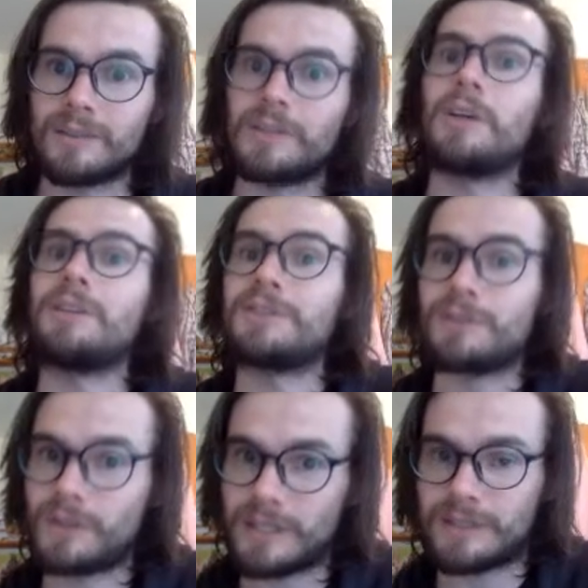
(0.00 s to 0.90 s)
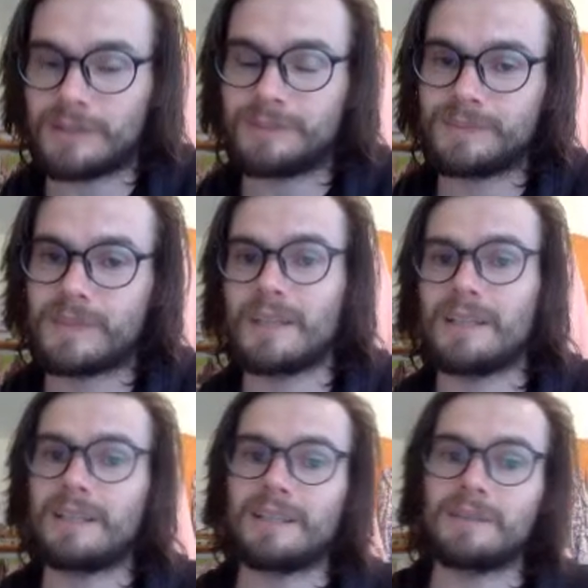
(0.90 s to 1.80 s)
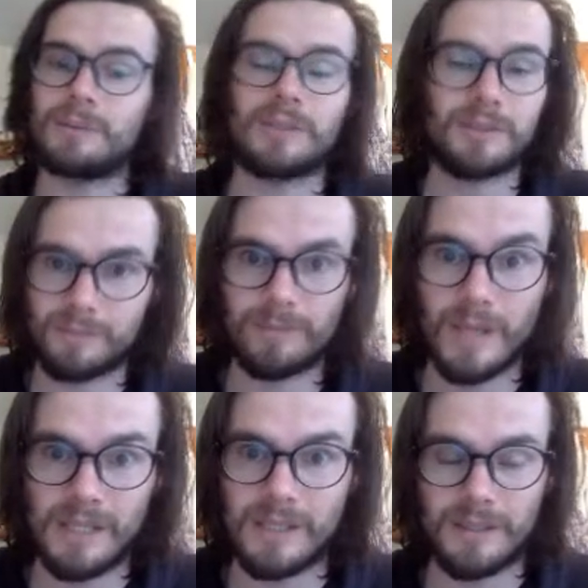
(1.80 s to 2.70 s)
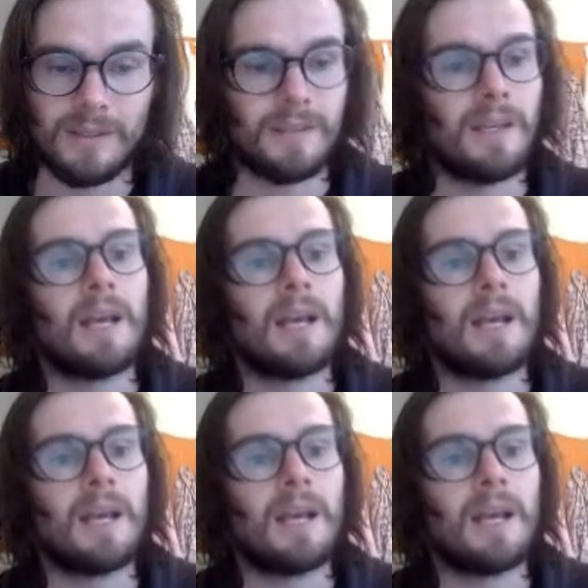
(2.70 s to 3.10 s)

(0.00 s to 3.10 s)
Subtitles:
the cons for the other. which makes sense.